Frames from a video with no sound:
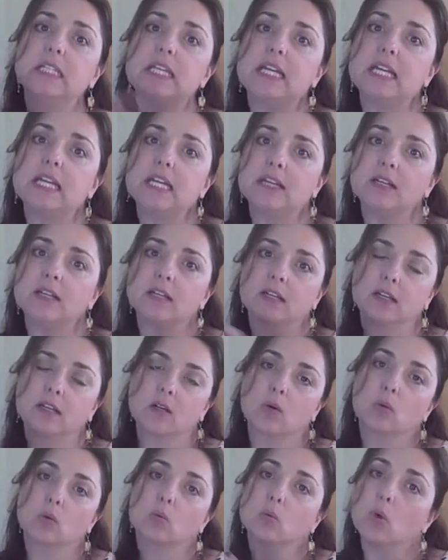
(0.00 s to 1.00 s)
lead
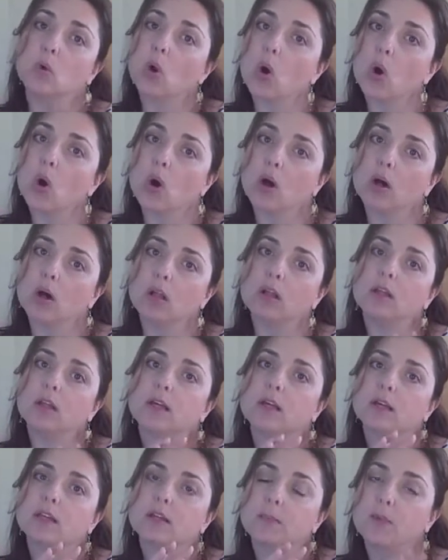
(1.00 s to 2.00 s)
role,
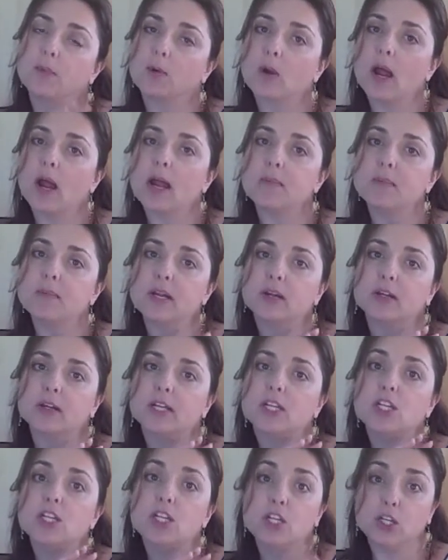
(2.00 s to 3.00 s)
the
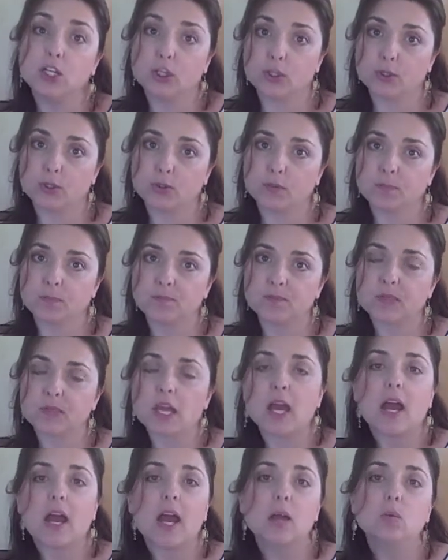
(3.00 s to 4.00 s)
primary you,
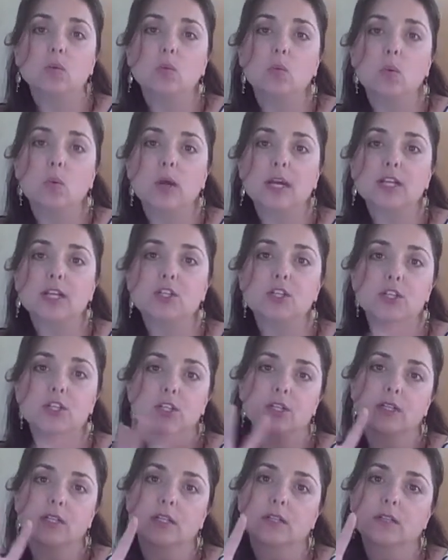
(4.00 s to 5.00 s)
and
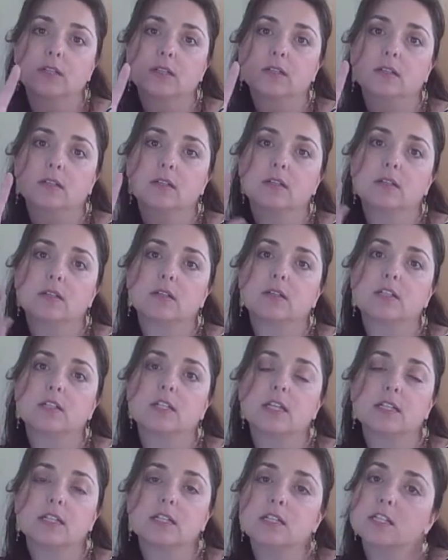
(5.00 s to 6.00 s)
which
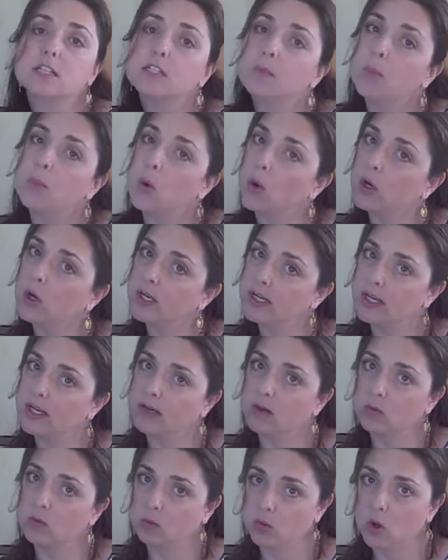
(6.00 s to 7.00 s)
is the supporting
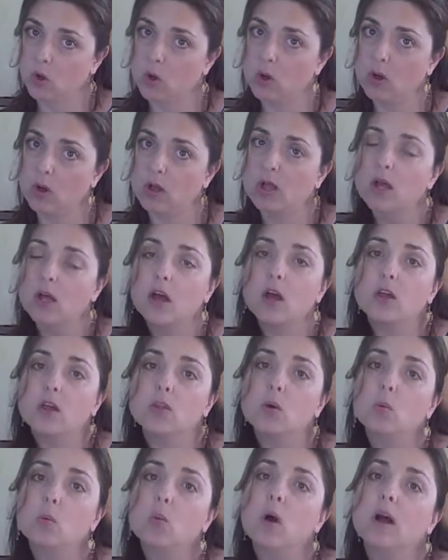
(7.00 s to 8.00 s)
role,
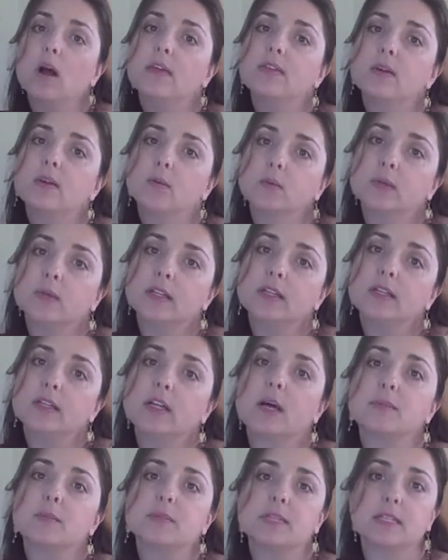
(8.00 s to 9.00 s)
the one that really
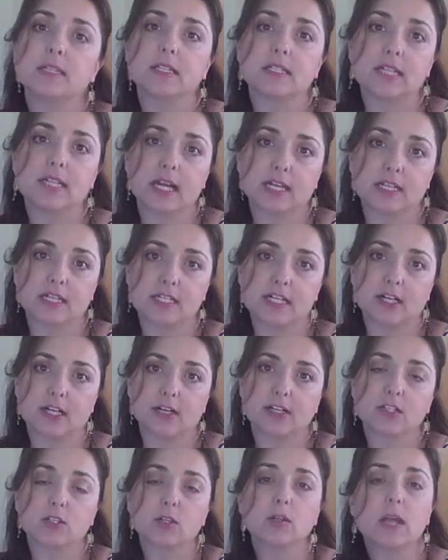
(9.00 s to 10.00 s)
comes in
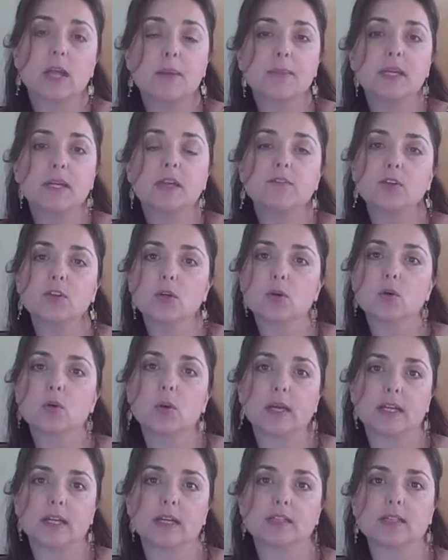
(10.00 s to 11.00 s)
secondary. So let me give you a
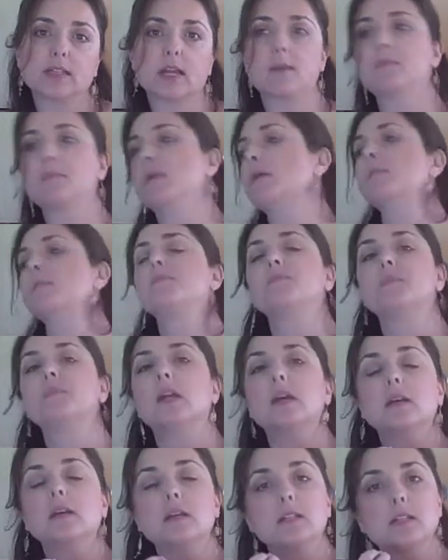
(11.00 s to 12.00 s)
quick example.
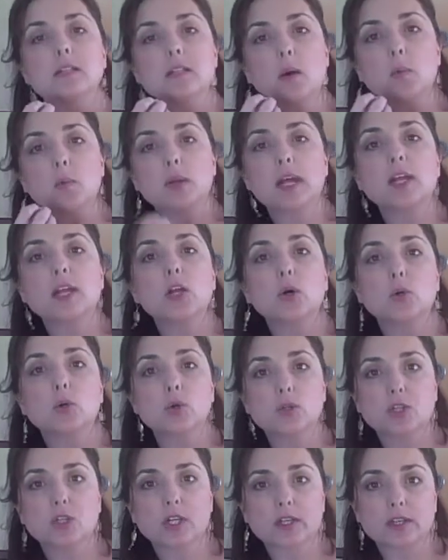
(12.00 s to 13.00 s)
Someone I know
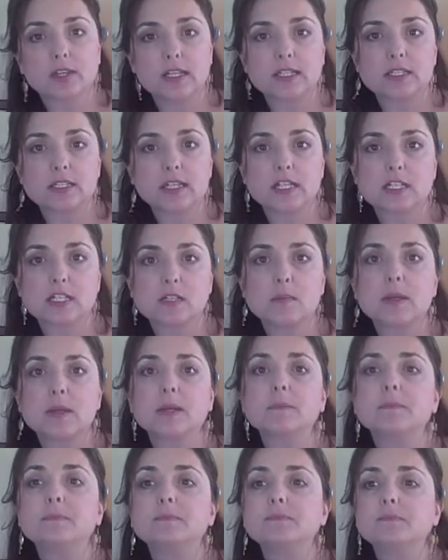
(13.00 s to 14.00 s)
who took the
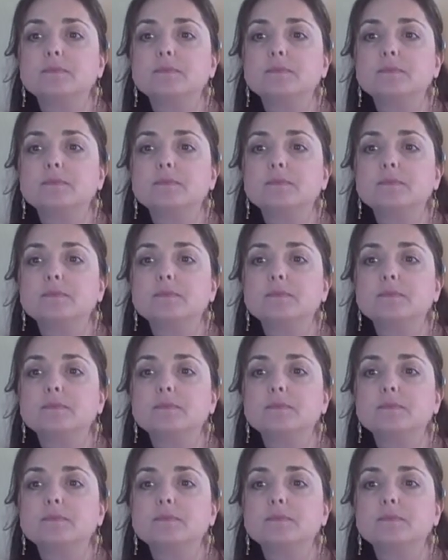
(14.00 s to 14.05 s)
assessment